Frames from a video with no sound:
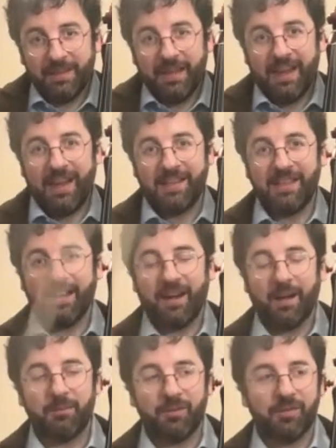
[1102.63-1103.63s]
and then
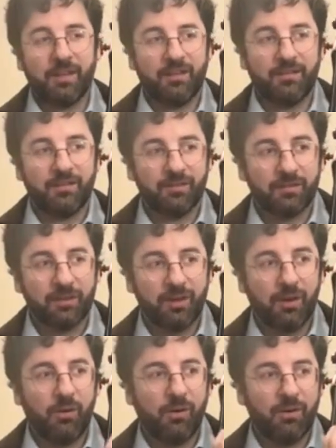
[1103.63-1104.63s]
I'm just gonna
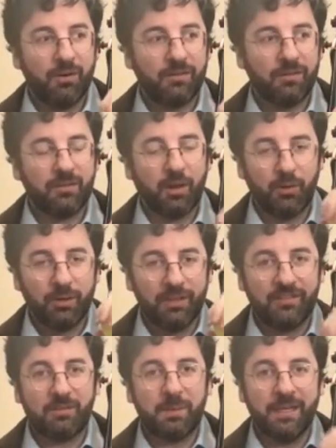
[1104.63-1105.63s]
slowly
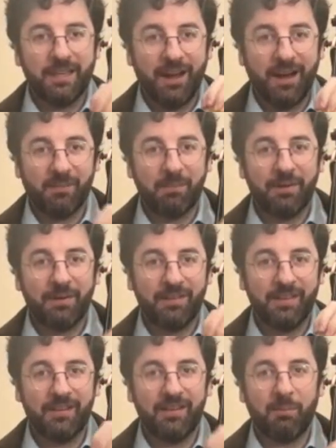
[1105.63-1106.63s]
speed up
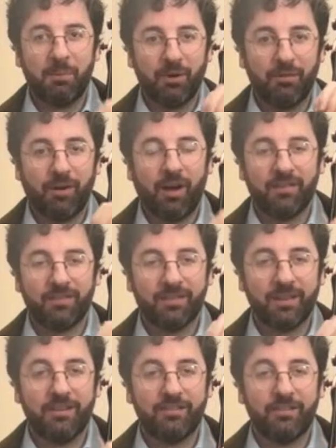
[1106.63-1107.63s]
the number of
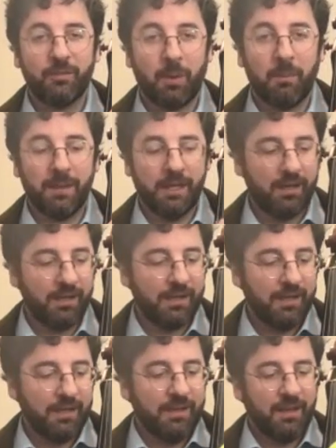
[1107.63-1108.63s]
oscillations per beat.
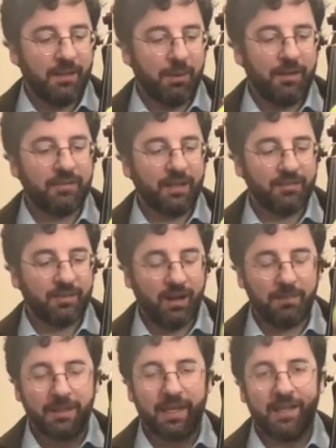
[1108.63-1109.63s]
That probably sounds
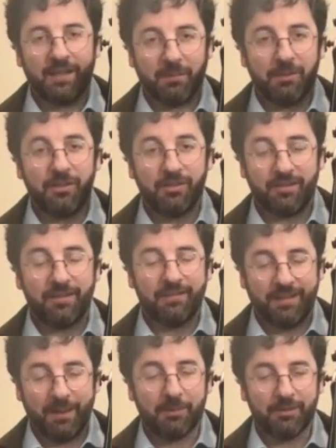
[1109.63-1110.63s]
complicated. Let me just
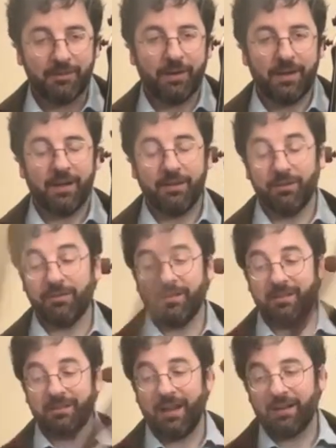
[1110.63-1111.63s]
demonstrate and you'll see
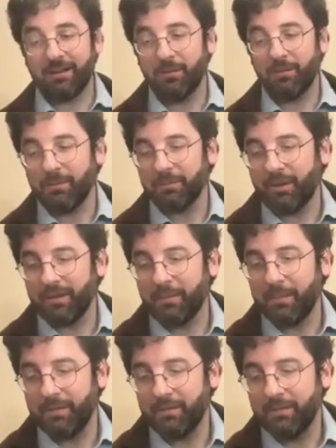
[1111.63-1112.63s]
exactly what I'm talking
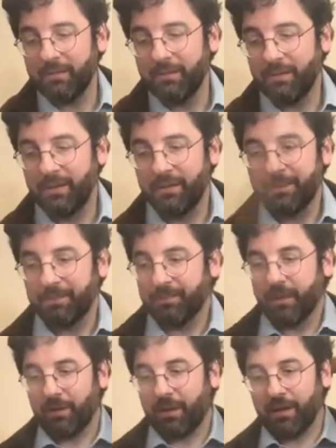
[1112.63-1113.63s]
about.
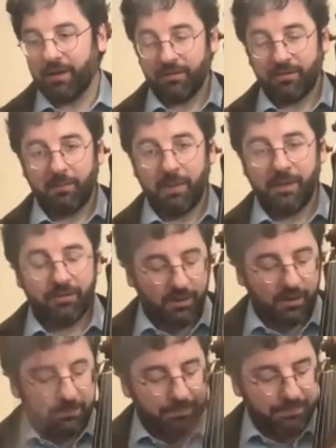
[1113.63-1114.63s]
Okay, there's our
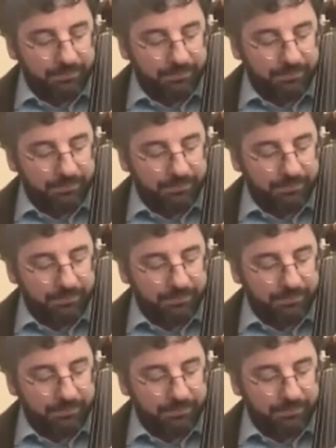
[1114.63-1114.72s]
metronome.